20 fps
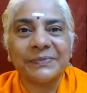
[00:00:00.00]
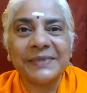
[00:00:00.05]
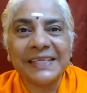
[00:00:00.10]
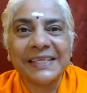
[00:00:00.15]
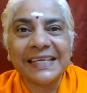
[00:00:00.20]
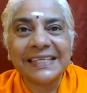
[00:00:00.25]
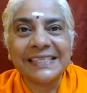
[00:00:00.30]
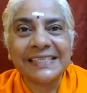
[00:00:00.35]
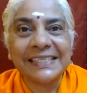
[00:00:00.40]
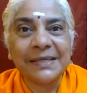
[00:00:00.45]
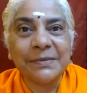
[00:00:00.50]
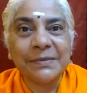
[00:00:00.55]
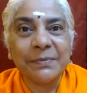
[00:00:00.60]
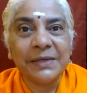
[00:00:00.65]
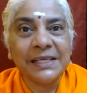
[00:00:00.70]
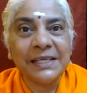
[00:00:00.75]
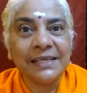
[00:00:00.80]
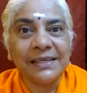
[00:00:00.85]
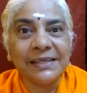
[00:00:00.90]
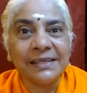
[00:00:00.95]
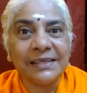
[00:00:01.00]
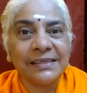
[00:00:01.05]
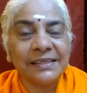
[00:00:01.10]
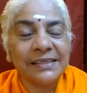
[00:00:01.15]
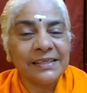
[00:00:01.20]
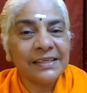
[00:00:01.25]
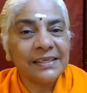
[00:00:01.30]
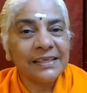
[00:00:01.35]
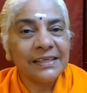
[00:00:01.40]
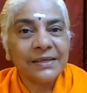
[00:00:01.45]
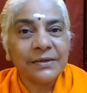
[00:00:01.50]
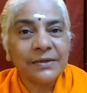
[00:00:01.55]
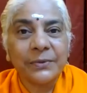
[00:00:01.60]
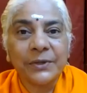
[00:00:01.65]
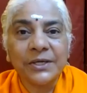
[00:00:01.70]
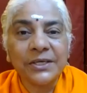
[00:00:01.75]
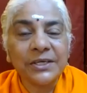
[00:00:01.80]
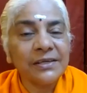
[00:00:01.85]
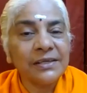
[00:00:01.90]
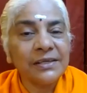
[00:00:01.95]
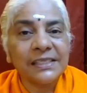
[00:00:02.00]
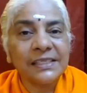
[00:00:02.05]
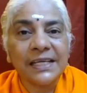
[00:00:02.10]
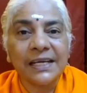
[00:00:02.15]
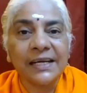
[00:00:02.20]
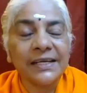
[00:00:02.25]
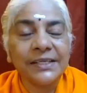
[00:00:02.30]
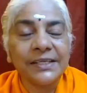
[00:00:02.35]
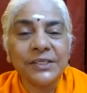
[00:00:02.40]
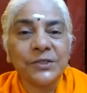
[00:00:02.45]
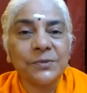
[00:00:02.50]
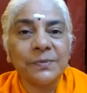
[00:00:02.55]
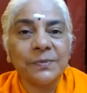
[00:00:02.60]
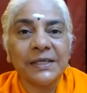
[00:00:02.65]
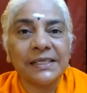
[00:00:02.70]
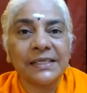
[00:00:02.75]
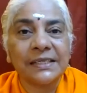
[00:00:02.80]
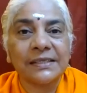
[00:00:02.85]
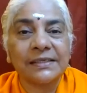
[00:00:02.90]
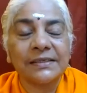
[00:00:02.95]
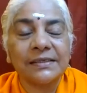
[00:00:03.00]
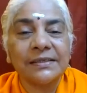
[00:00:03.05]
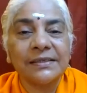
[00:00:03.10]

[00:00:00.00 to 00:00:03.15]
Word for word: Let's say milk, water is added to milk.